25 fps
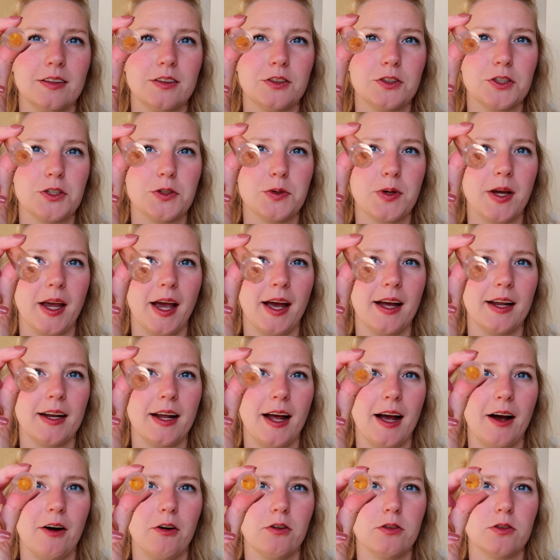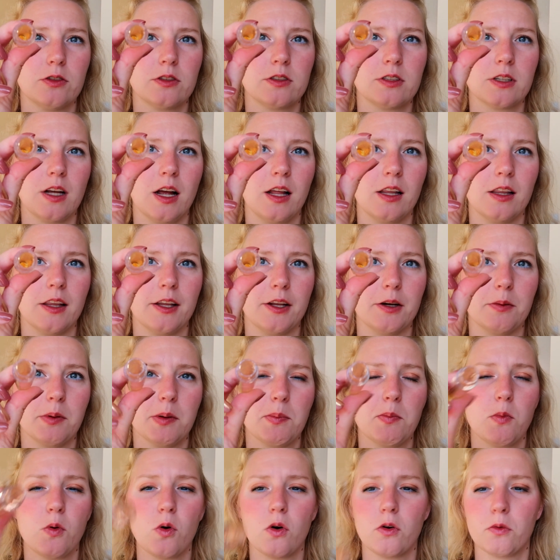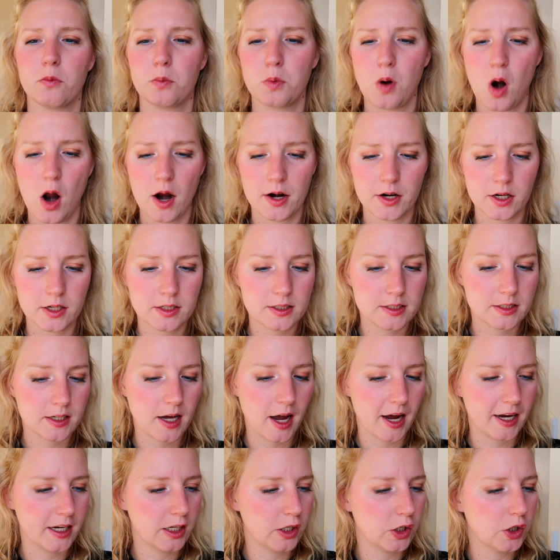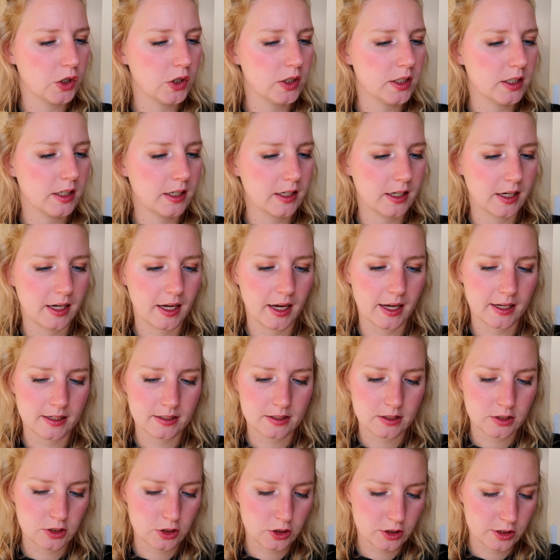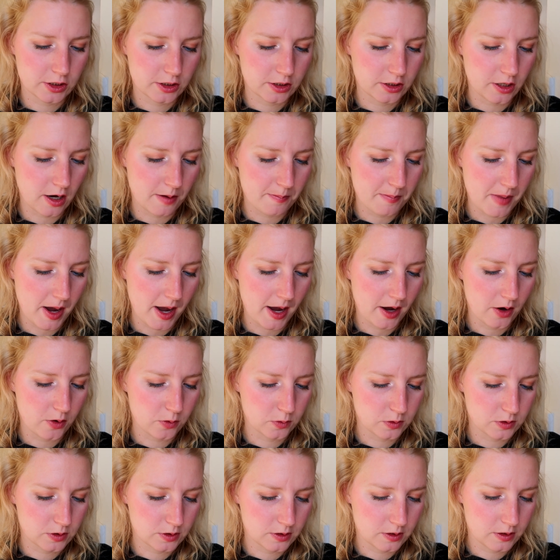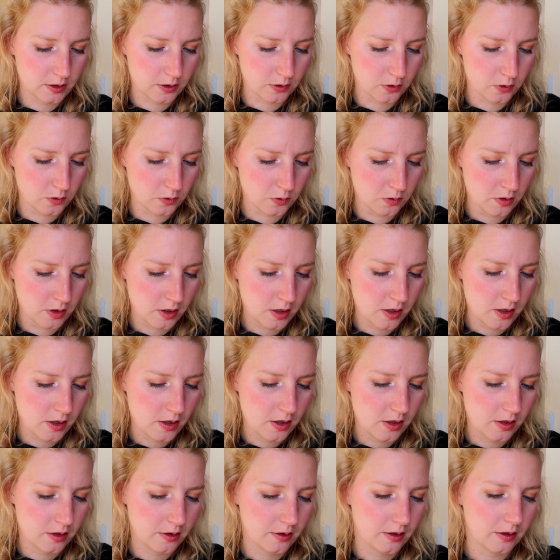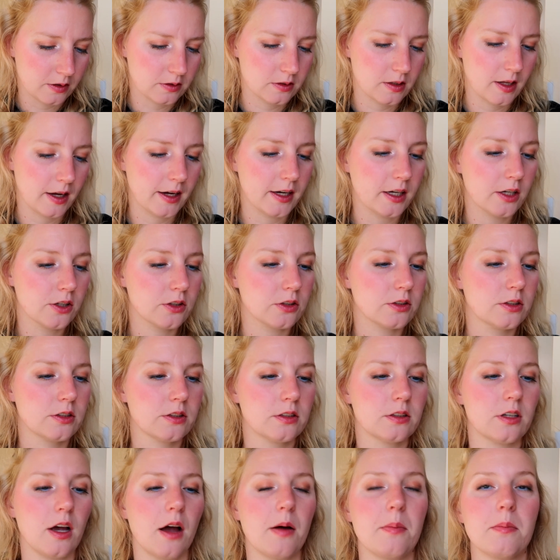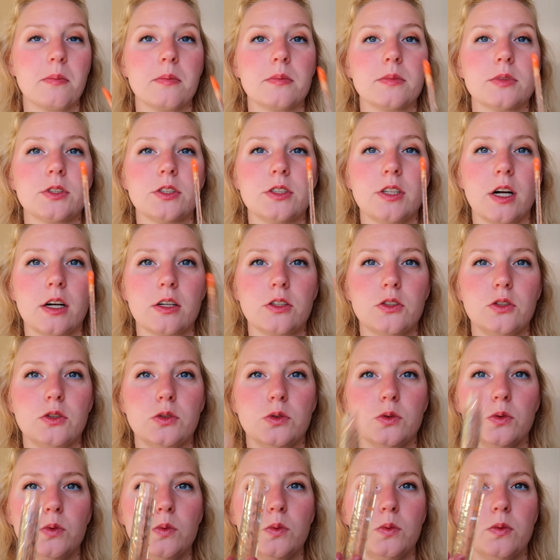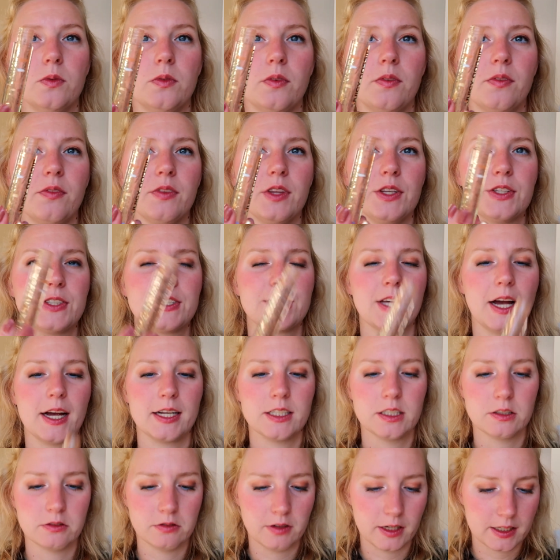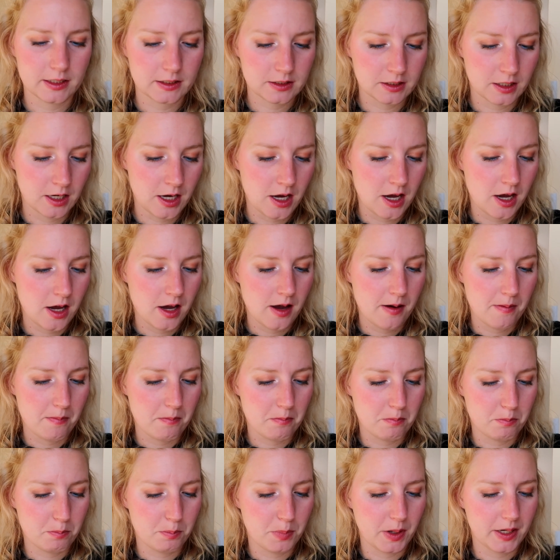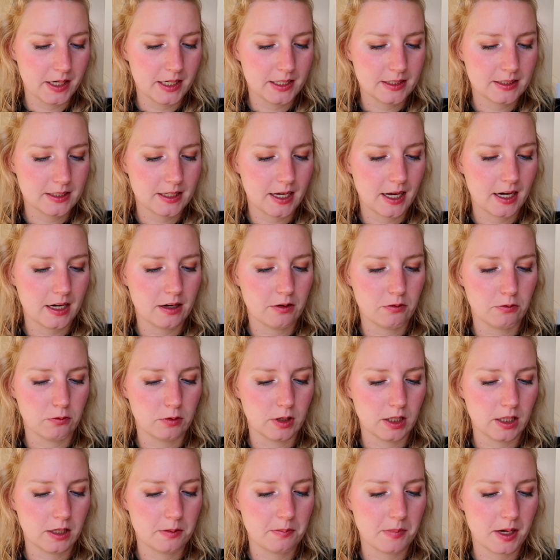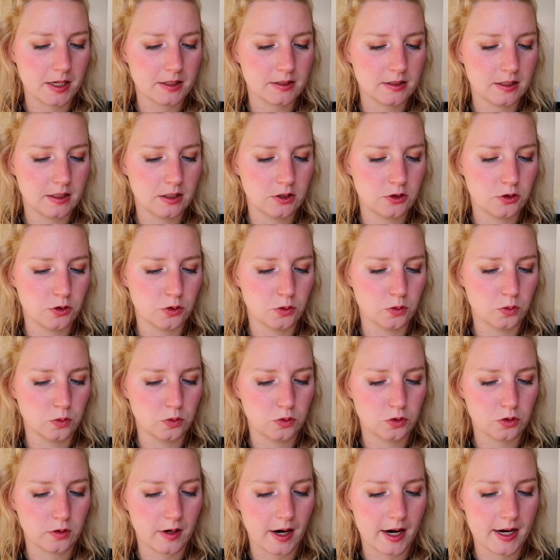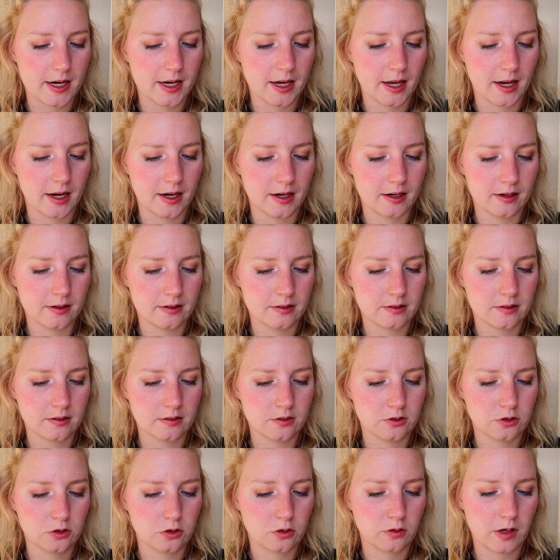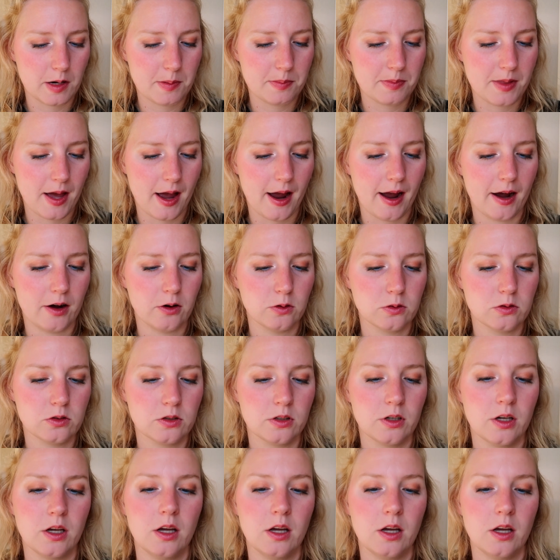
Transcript: to get out a little bit more of product. I could get some out still. There's like some stuck to the sides of it, but it's getting really messy to try and scrape that out